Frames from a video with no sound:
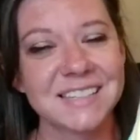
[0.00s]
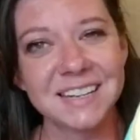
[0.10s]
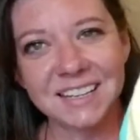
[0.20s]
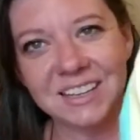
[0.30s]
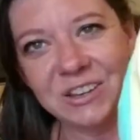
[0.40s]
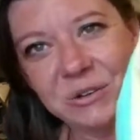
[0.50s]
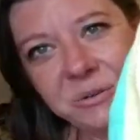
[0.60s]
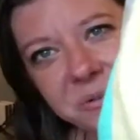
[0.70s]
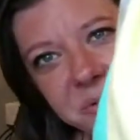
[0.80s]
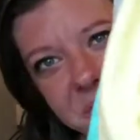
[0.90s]
Isn't it
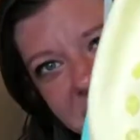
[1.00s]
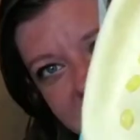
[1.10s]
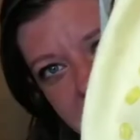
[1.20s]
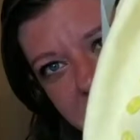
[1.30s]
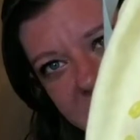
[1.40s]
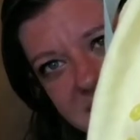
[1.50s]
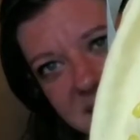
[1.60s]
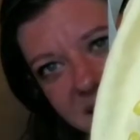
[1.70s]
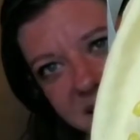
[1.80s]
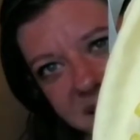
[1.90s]
cute with like
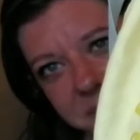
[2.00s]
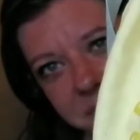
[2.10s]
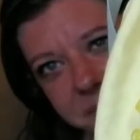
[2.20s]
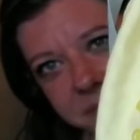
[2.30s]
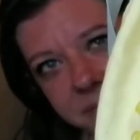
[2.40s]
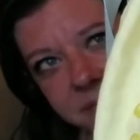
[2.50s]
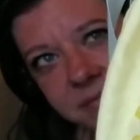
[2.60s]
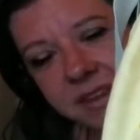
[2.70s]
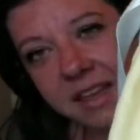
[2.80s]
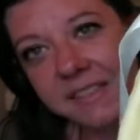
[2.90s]
buttons on it?
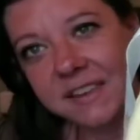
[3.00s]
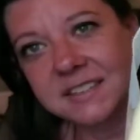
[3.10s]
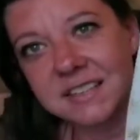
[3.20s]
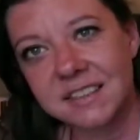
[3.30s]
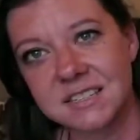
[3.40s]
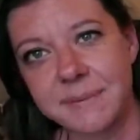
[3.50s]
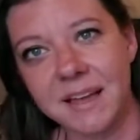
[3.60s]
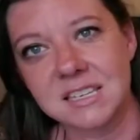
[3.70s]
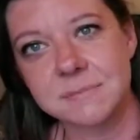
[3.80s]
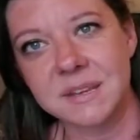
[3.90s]
And they sent this
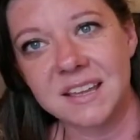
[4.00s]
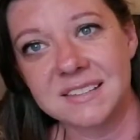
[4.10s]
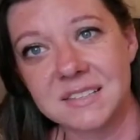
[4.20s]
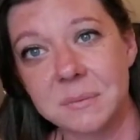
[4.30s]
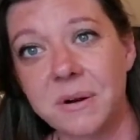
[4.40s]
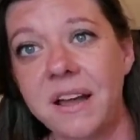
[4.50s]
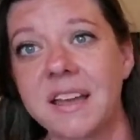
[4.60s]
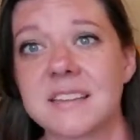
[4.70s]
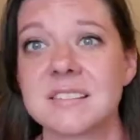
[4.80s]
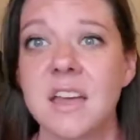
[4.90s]
bag to me as a
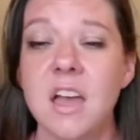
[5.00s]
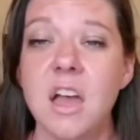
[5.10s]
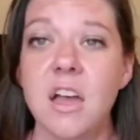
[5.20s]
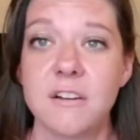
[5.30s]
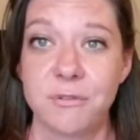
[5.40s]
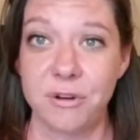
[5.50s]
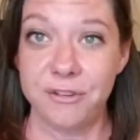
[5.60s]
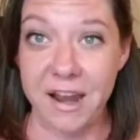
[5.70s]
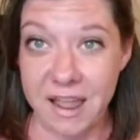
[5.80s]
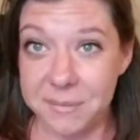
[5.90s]
prize
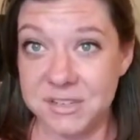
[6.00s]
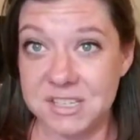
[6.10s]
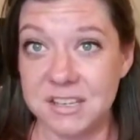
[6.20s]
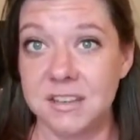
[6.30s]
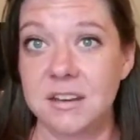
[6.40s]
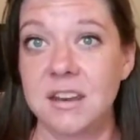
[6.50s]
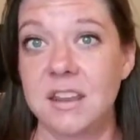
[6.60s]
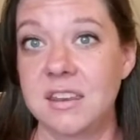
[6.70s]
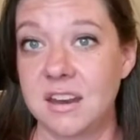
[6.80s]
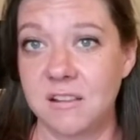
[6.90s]
for their
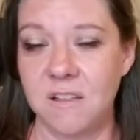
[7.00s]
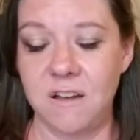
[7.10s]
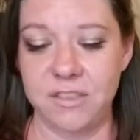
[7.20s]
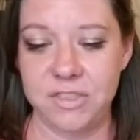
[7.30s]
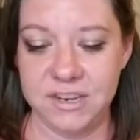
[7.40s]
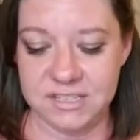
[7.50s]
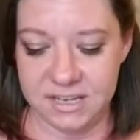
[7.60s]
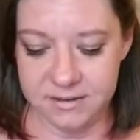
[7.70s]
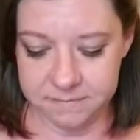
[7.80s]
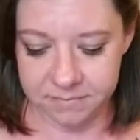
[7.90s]
Hamilton knit along that they
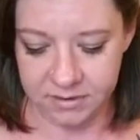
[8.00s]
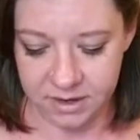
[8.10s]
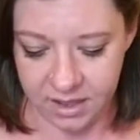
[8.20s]
did.